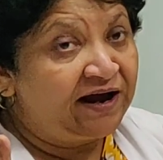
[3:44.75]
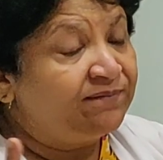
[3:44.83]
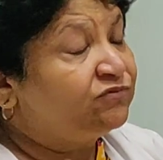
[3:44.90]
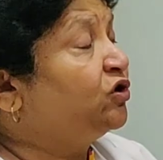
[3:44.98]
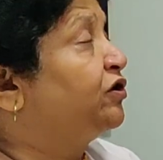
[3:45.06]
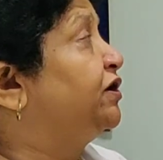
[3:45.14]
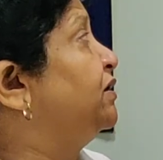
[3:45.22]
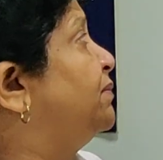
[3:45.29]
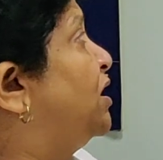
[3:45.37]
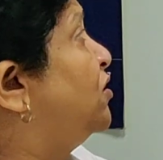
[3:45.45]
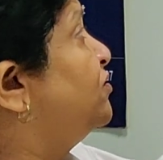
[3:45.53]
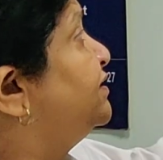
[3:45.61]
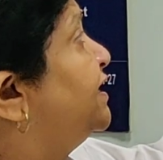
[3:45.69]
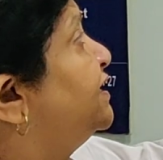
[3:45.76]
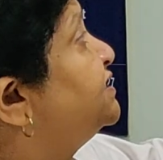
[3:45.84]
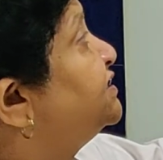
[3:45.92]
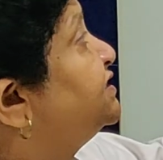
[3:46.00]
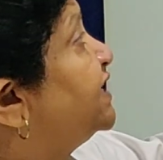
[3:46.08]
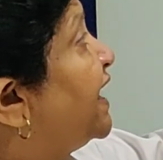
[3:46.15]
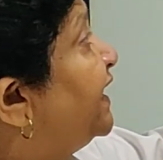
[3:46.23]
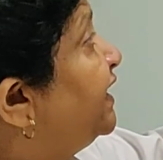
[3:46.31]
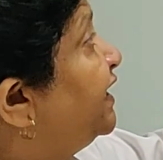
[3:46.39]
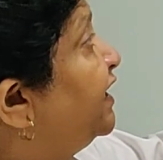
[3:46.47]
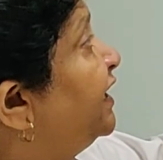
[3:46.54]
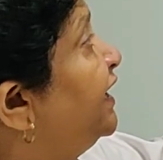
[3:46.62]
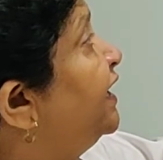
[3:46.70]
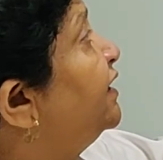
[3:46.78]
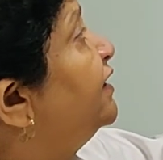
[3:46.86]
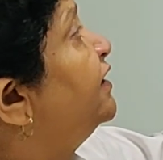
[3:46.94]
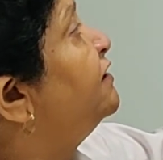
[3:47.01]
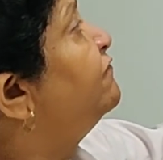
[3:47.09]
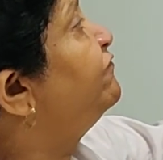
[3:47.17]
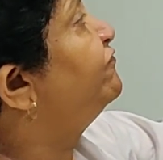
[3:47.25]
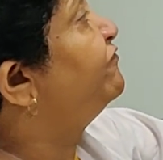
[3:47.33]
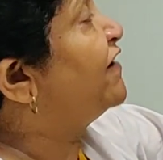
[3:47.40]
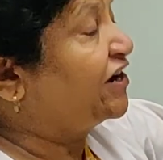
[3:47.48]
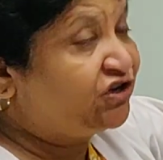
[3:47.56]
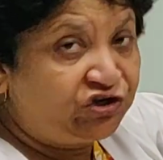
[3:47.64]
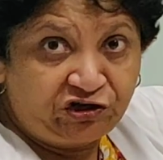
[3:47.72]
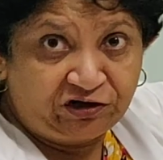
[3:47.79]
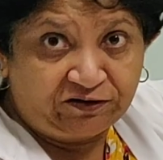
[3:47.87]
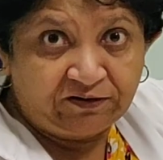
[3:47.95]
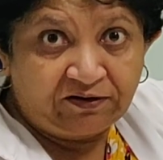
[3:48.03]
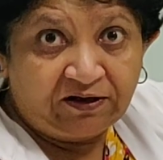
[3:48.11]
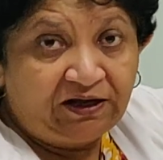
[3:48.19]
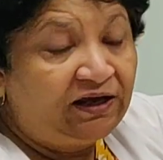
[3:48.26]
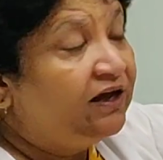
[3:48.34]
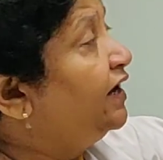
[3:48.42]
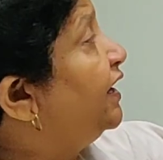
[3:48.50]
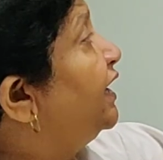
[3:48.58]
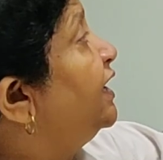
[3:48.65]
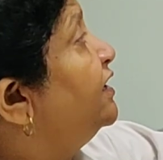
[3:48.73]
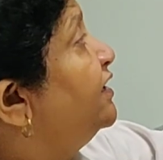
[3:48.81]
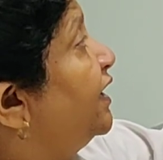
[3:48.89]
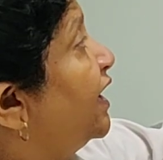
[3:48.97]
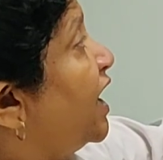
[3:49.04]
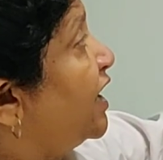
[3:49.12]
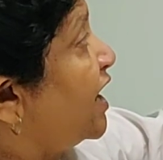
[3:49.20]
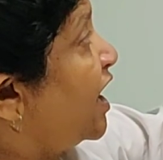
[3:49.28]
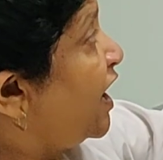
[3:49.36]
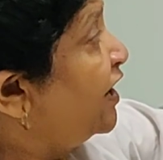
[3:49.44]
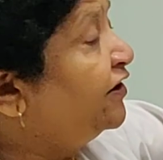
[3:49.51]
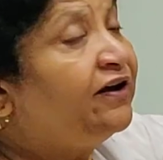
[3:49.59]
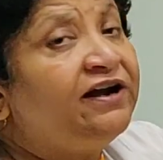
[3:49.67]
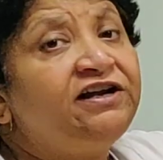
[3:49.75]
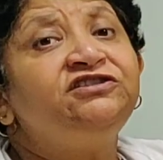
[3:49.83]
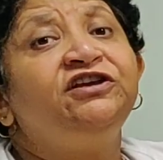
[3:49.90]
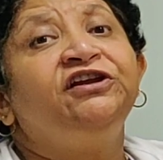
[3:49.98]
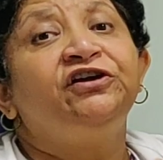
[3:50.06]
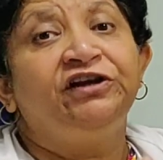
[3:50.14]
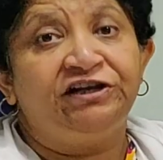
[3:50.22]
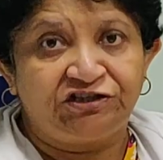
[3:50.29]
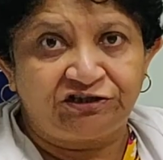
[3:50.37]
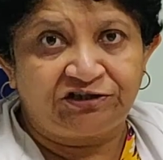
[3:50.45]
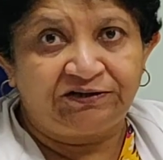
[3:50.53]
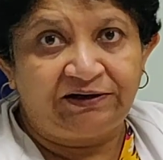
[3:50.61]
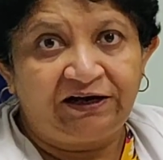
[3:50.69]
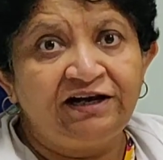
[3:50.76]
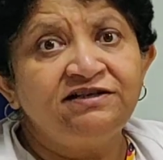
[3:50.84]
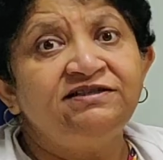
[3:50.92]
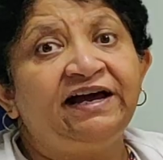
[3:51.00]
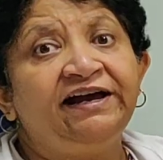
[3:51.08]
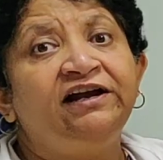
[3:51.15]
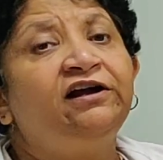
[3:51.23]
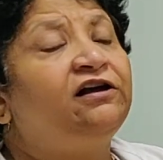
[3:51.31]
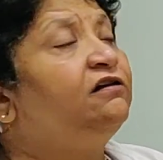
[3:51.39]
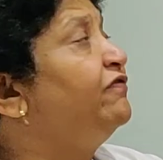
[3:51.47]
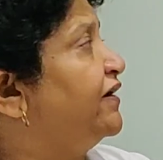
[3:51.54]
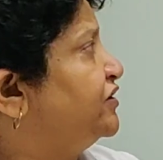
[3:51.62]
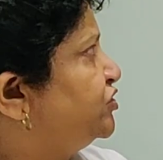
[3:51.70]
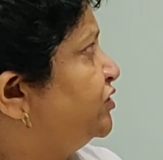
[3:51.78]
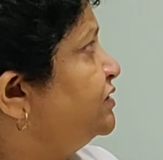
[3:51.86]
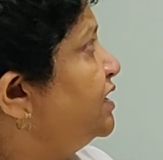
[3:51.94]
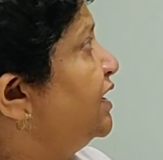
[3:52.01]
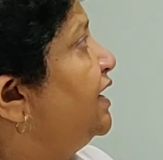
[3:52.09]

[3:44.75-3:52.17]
I am talking about. There is cyclical fashion. In heart rate is increased in cyclical fashion.